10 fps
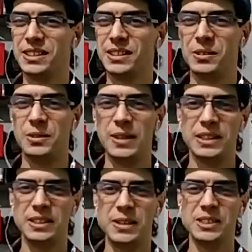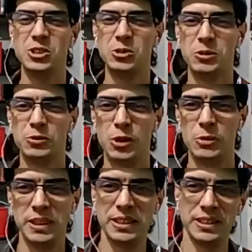resume for
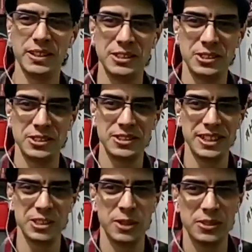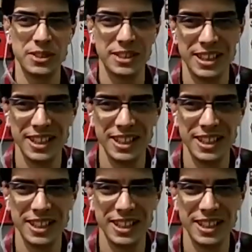me also as well.